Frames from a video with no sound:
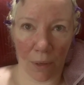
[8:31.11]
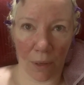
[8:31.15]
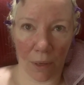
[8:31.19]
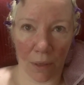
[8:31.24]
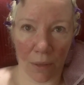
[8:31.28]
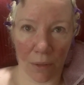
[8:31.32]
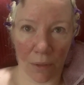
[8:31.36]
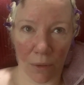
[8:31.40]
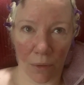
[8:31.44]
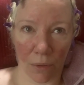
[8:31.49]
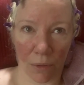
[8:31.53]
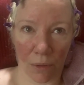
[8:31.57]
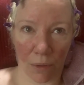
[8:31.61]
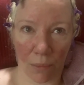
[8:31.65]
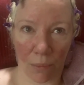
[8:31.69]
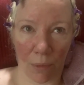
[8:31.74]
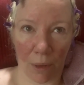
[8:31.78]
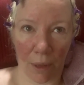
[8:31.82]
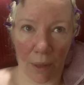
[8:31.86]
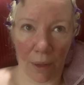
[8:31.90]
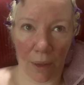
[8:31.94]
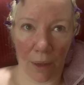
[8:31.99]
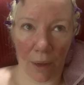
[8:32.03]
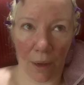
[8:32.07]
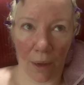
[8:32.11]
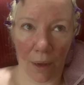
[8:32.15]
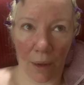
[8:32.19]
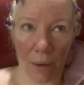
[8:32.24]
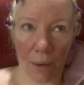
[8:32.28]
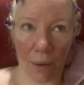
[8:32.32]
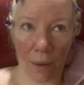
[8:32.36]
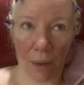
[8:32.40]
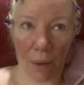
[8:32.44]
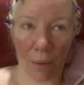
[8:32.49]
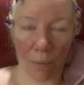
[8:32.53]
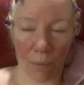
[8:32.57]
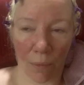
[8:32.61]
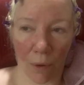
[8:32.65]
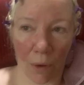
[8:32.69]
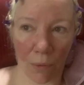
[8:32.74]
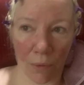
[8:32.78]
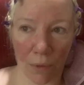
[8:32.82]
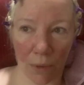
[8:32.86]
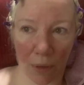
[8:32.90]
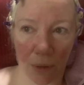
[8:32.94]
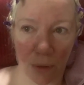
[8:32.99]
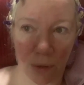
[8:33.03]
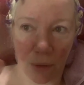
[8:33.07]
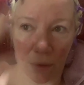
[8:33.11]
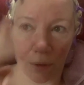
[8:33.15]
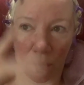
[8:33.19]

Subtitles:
and social media and wrote a